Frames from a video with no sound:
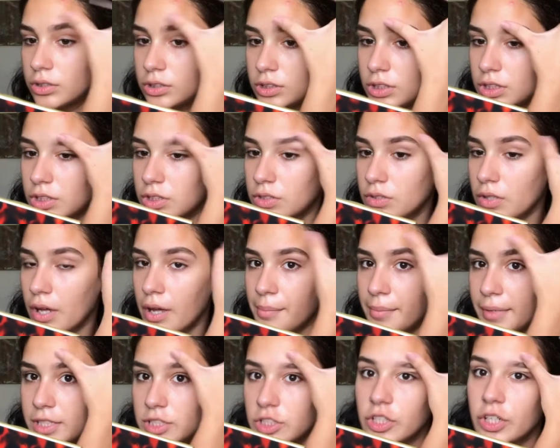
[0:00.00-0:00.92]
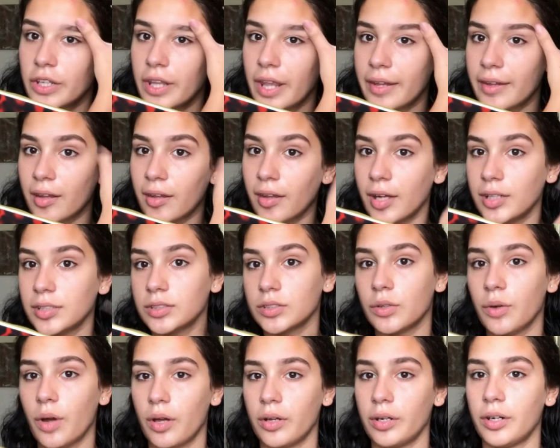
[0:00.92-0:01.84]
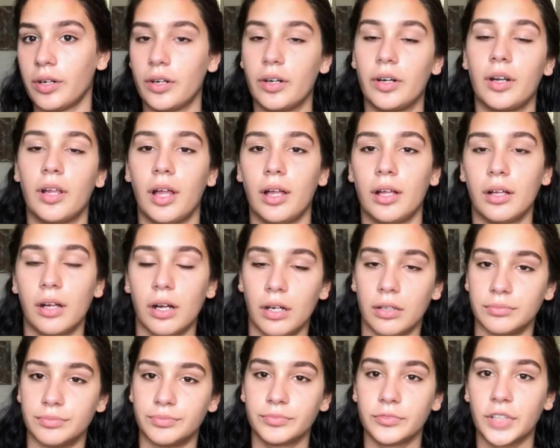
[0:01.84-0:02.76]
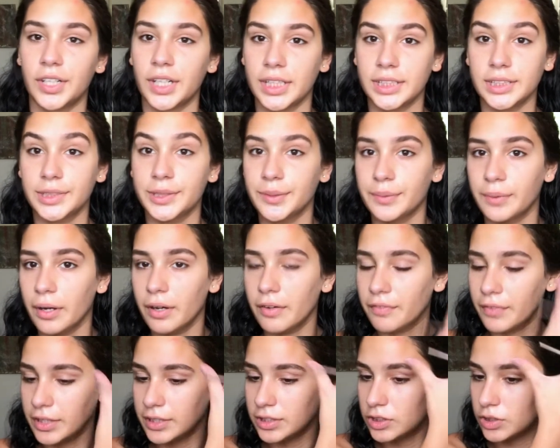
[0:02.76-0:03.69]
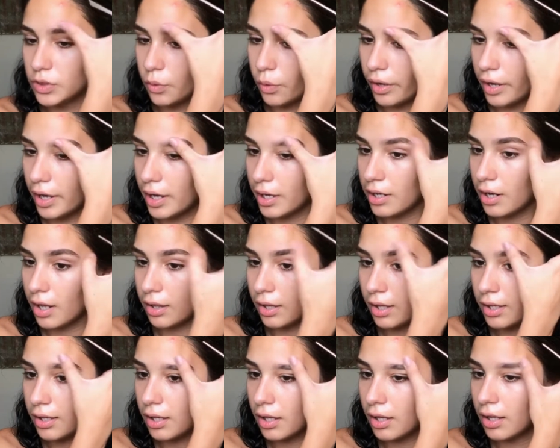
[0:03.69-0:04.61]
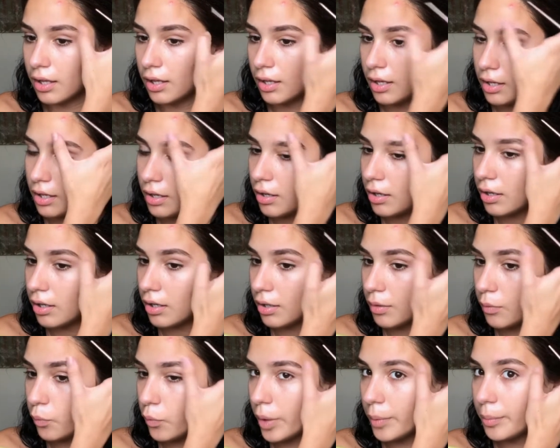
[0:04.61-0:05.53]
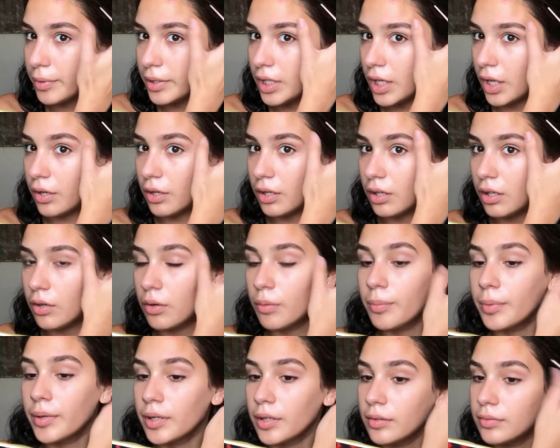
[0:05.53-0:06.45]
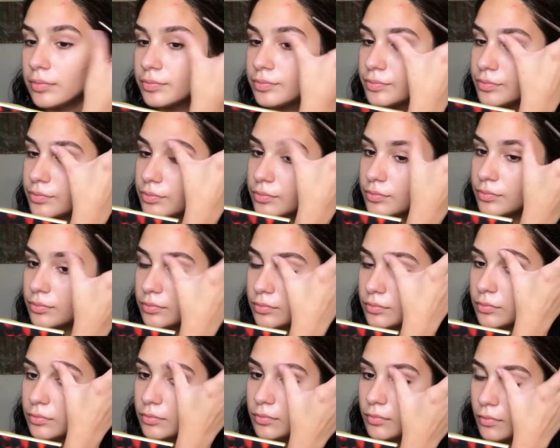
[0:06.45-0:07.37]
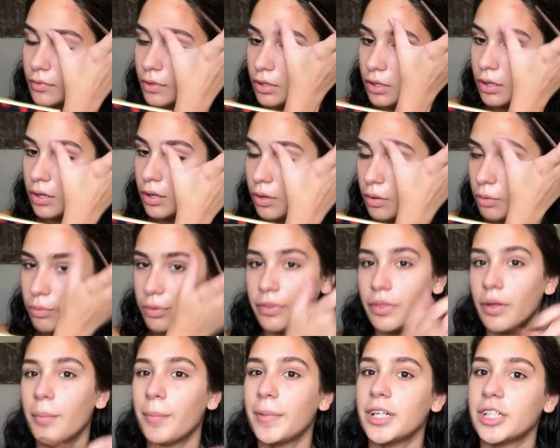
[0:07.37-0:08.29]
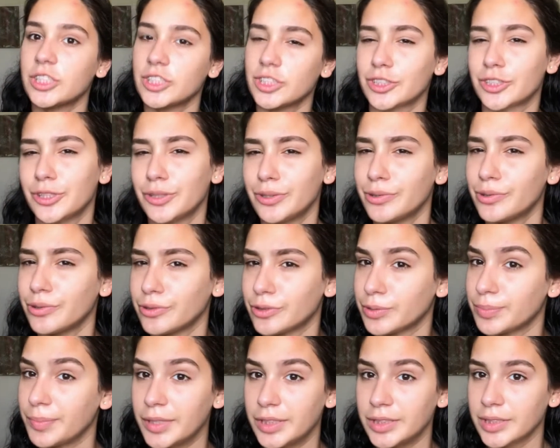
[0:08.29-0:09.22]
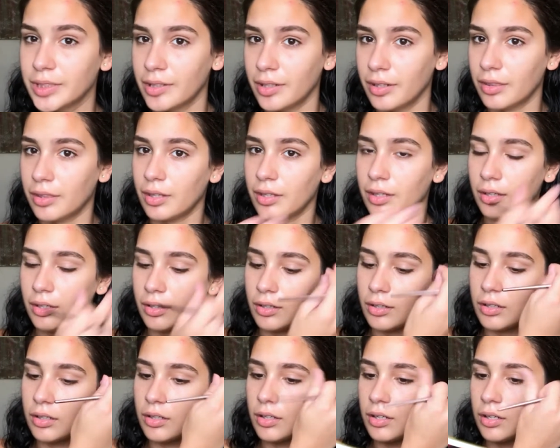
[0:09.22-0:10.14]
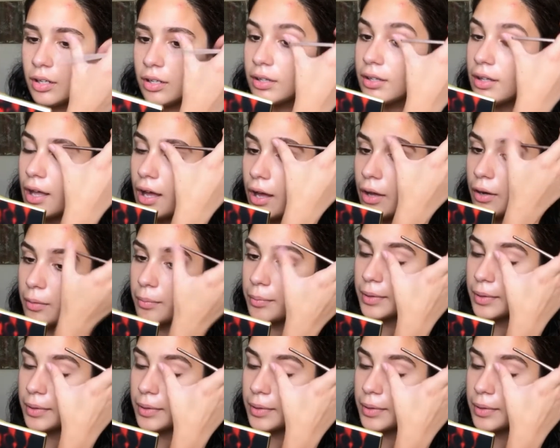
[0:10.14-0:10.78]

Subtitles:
just so I make sure that the lines around it are not too rough, I just go ahead and like wipe it down a little bit, without making sure you don't smudge anything out of